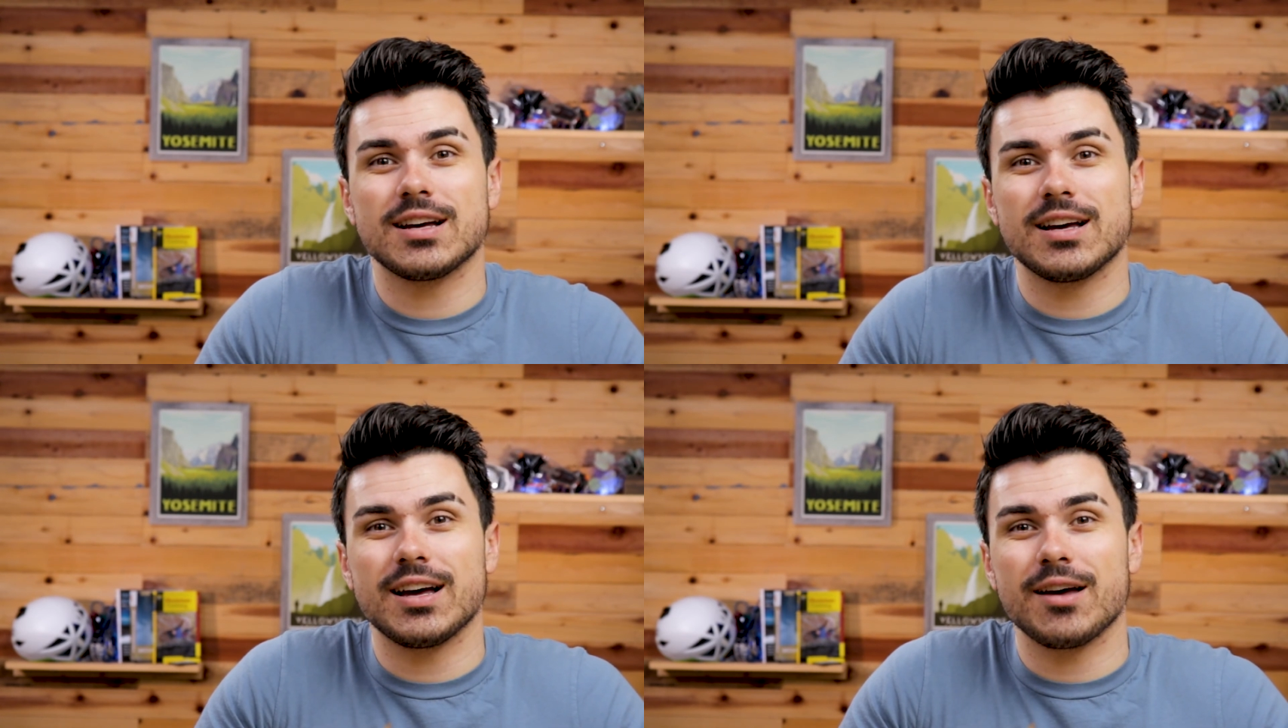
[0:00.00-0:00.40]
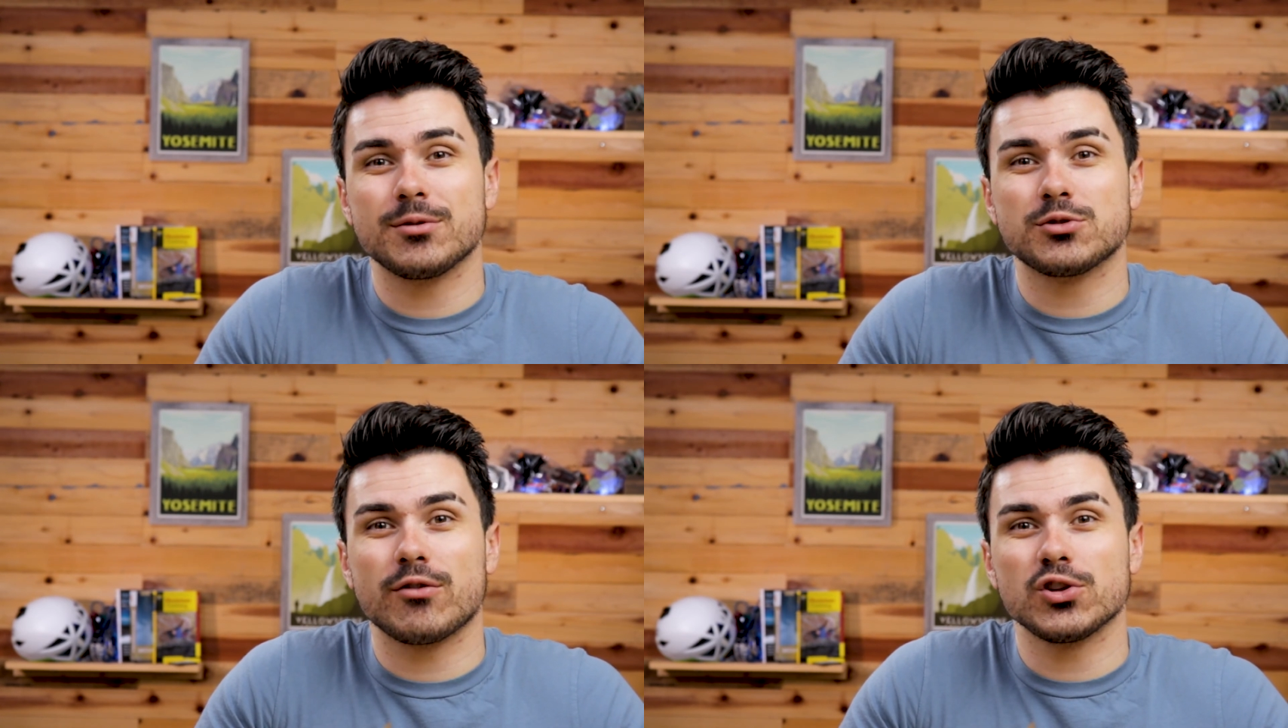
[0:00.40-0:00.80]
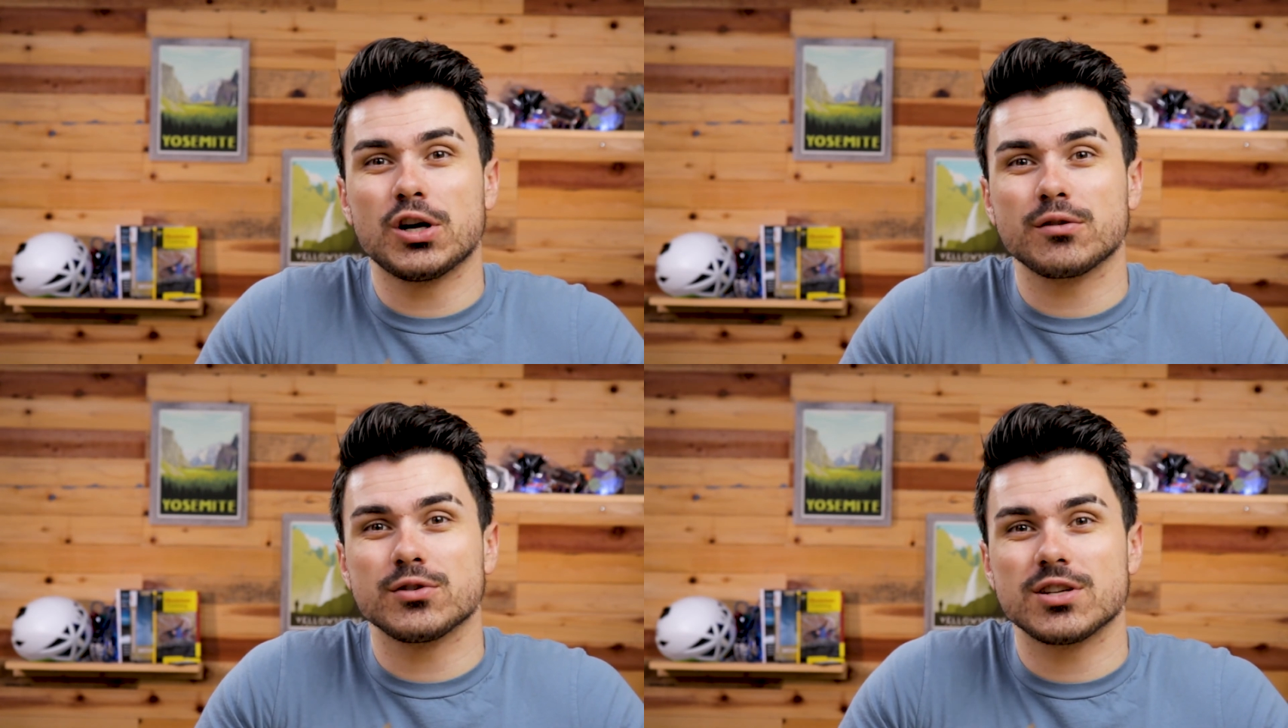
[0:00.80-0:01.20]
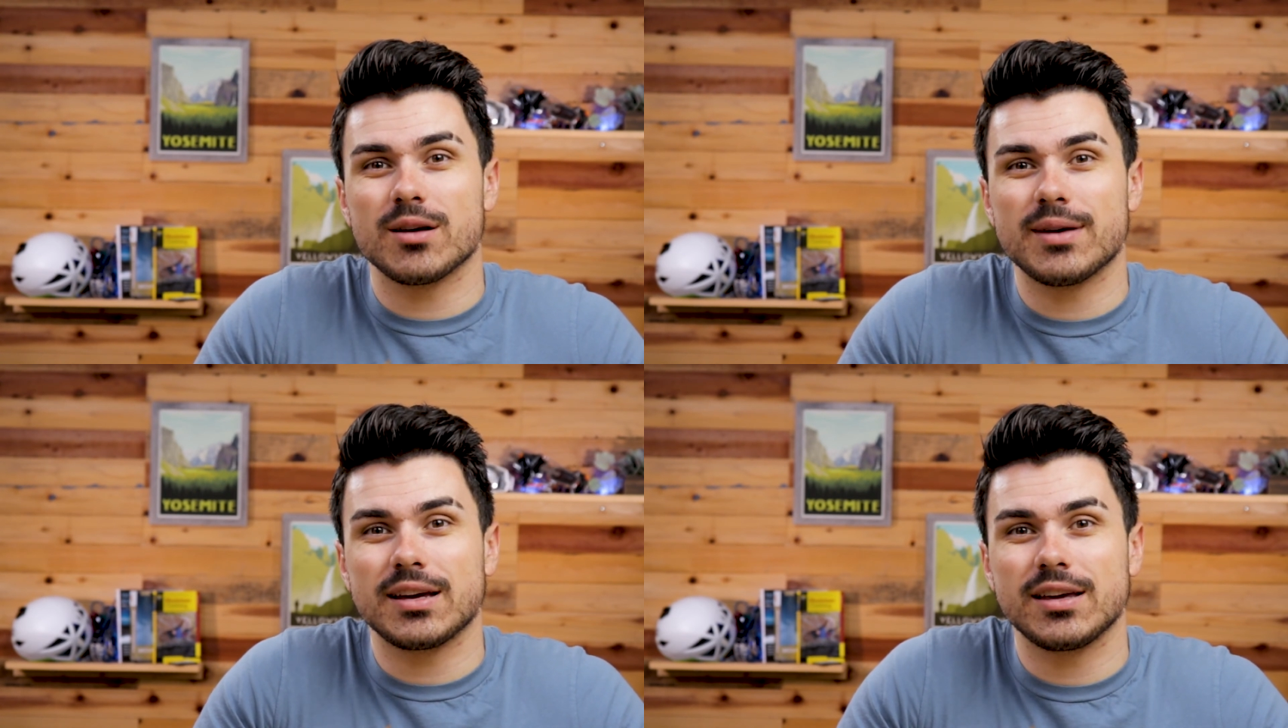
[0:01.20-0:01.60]
I've been Trevor Long for
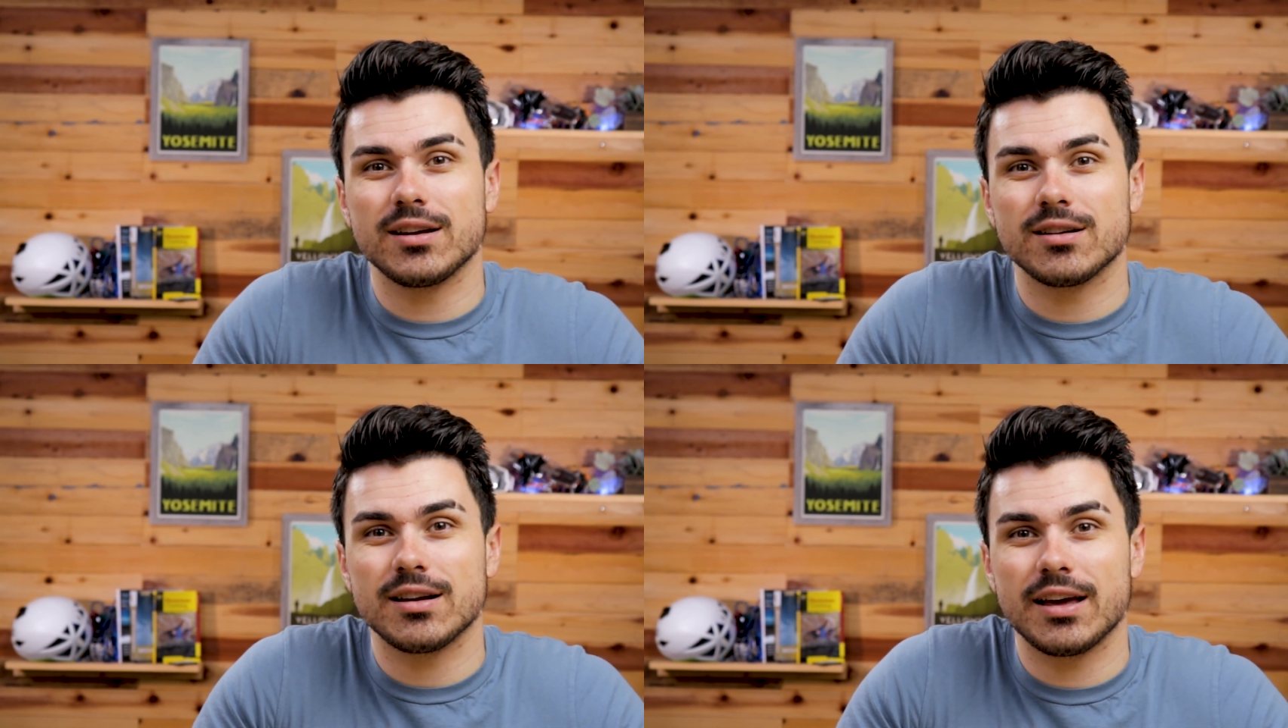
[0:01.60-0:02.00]
Sawback Gear,